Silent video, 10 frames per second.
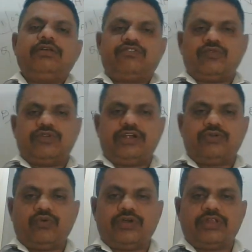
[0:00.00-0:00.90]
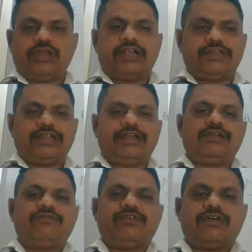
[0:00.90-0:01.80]
students who are
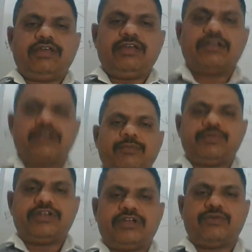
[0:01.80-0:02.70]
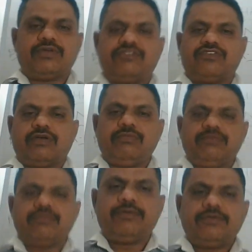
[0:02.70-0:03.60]
attending for a competitive
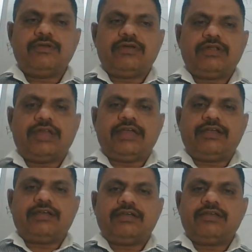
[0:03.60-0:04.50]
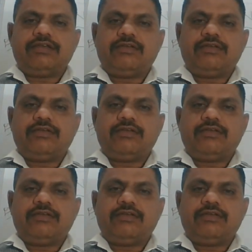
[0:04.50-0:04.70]
exam like